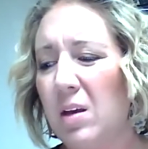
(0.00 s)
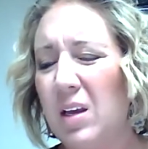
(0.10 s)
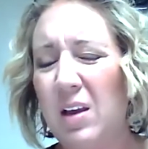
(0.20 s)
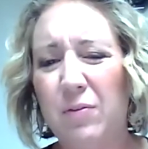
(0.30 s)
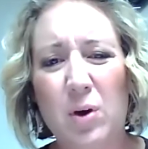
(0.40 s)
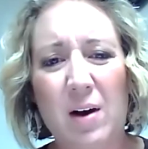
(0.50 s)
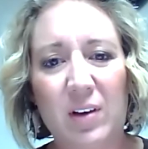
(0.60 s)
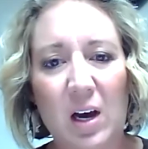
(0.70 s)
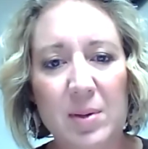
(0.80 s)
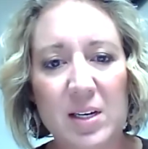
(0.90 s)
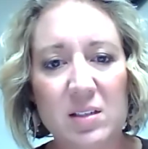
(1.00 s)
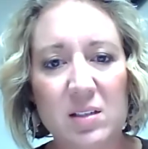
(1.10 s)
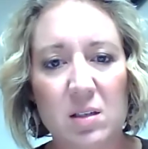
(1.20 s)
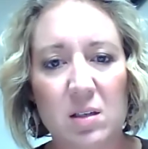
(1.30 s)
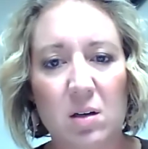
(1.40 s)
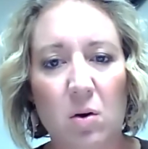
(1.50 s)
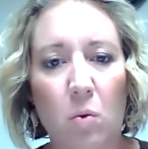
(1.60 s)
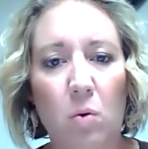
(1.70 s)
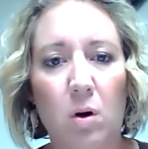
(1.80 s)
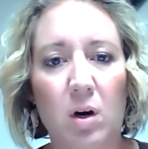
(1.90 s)
if you have cubbies
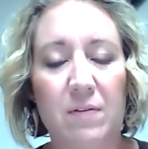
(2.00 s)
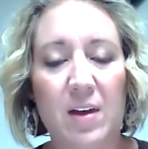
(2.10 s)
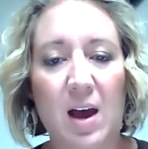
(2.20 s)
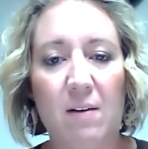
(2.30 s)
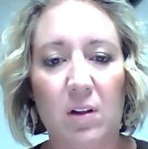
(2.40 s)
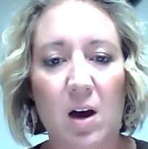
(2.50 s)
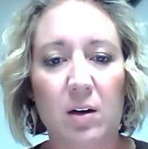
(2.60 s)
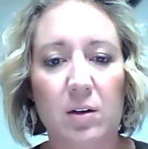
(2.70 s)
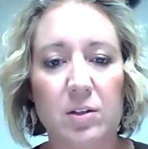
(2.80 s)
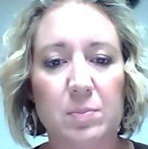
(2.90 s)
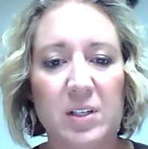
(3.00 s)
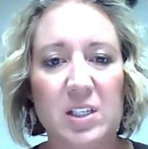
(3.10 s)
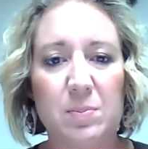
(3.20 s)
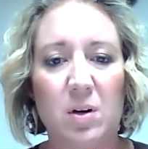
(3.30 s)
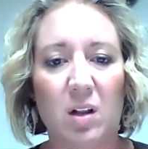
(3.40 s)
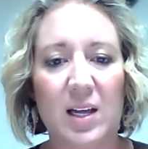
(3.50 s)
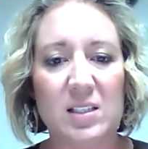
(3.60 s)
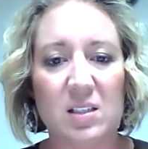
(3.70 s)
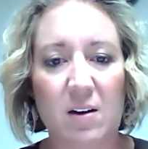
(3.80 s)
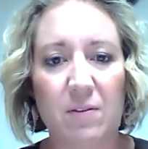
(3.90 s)
or if they have lockers, please put all that
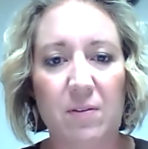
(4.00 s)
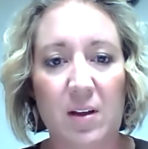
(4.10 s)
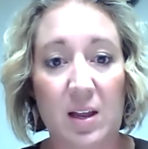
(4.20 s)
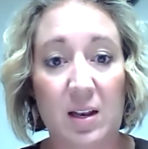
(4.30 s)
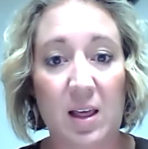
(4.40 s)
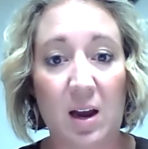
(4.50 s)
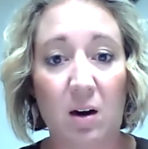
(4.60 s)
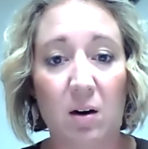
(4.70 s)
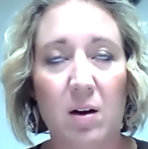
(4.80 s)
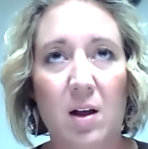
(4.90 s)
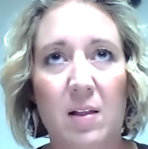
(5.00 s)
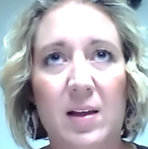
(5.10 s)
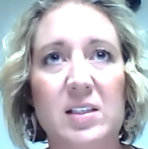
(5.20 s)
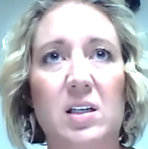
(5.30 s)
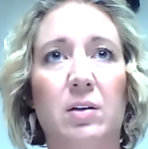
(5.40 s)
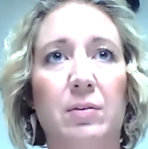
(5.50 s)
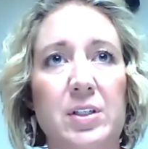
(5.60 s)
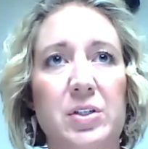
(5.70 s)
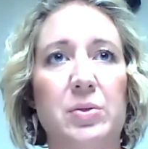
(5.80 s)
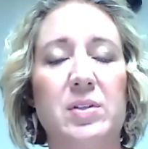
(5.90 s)
stuff in there. That's going to
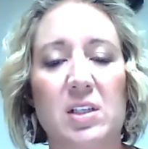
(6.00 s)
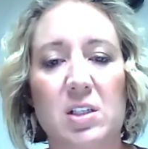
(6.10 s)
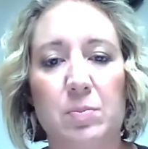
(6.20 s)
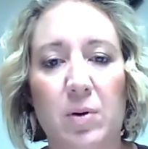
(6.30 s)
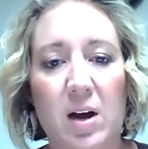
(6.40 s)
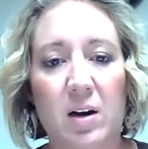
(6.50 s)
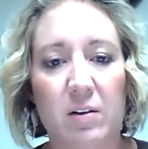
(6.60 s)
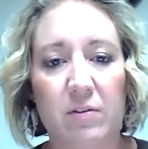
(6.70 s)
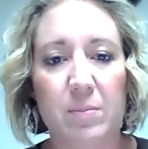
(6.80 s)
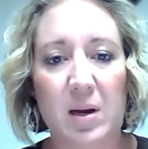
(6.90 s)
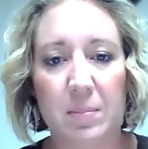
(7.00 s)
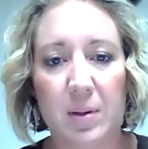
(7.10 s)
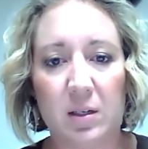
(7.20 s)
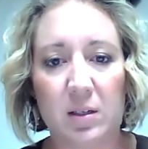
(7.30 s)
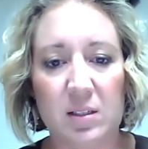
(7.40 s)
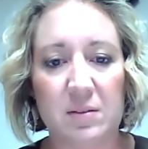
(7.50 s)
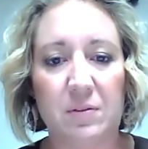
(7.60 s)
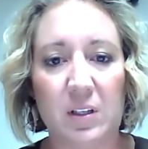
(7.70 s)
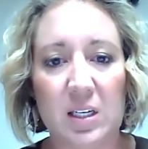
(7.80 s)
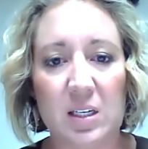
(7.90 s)
reduce the spread of bed bugs and
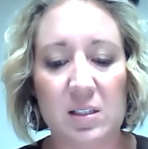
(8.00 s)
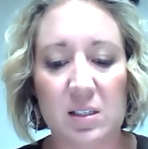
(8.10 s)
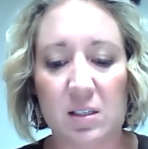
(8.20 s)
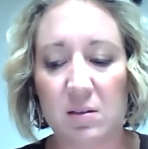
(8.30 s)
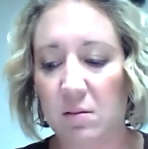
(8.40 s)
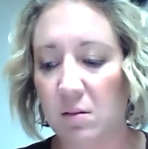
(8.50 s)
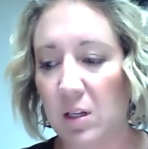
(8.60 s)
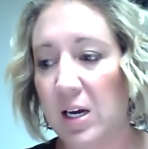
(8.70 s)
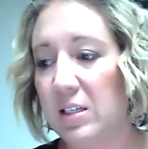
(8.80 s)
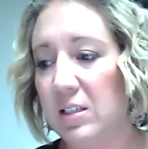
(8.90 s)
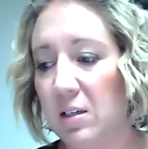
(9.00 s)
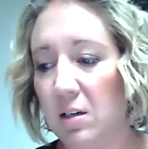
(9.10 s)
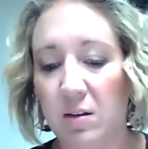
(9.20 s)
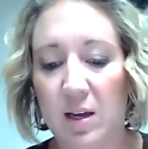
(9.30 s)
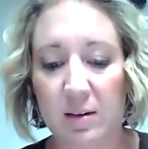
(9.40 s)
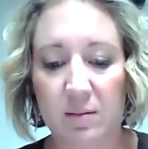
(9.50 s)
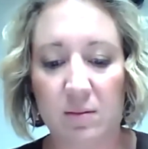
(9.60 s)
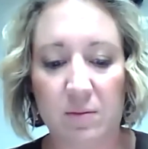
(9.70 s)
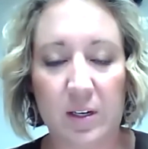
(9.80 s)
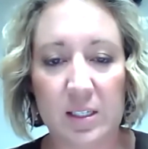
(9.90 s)
fleas and lice and all that
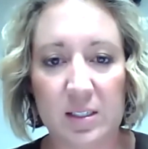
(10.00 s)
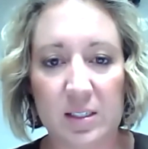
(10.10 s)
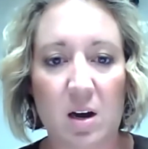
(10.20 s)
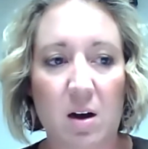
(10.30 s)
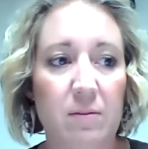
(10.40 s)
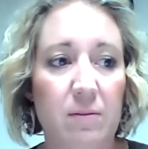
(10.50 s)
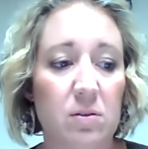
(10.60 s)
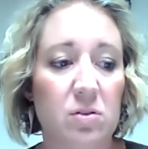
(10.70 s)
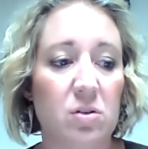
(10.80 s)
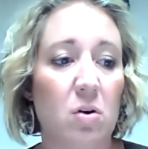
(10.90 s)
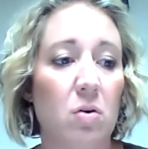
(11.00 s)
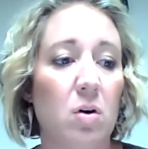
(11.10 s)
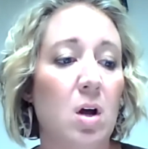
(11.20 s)
fun stuff. So